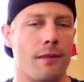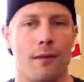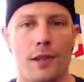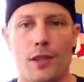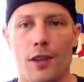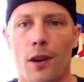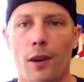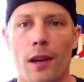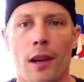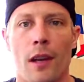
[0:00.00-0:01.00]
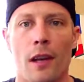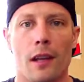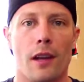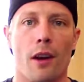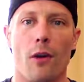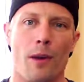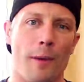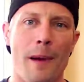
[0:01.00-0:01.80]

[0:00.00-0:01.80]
what a joke, or they're